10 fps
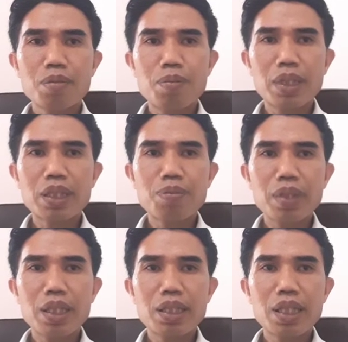membership
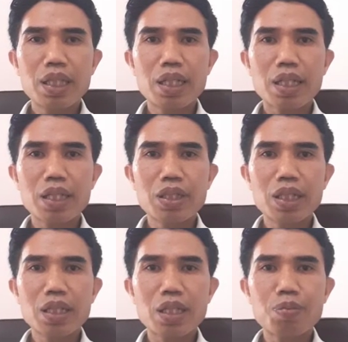in the
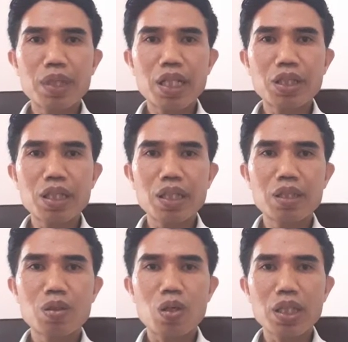region classification
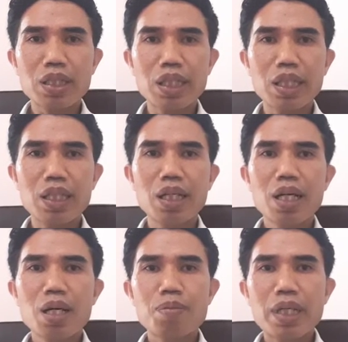is correctly
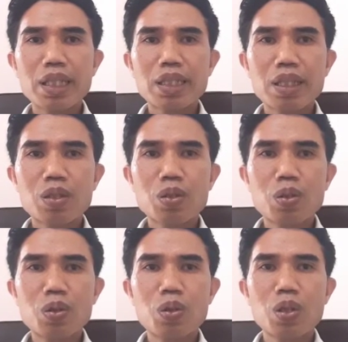predicted
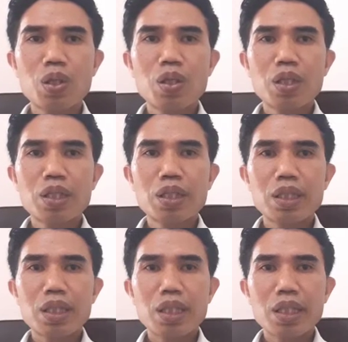to
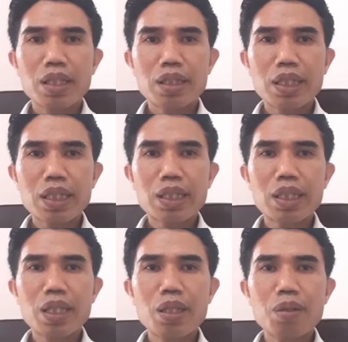
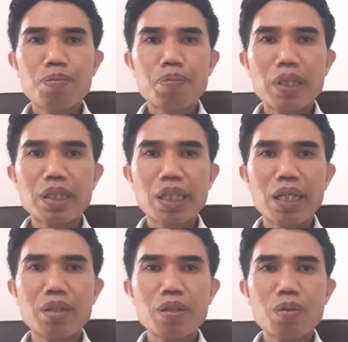
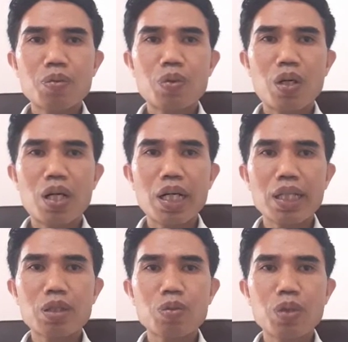60% for
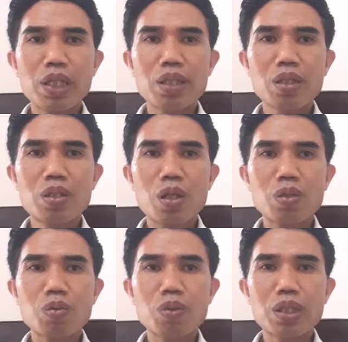areas with
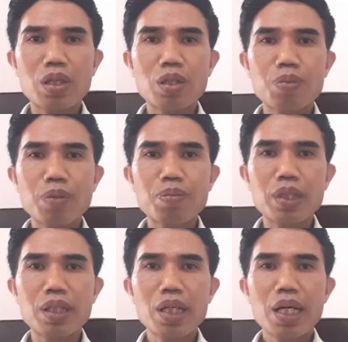growth without
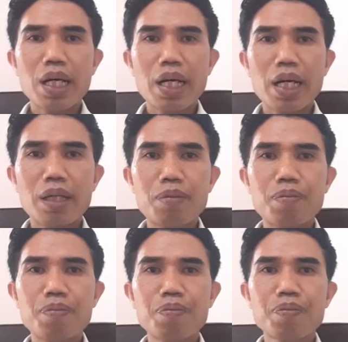development
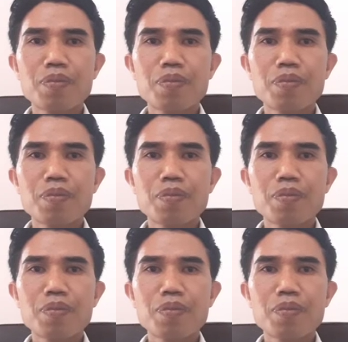and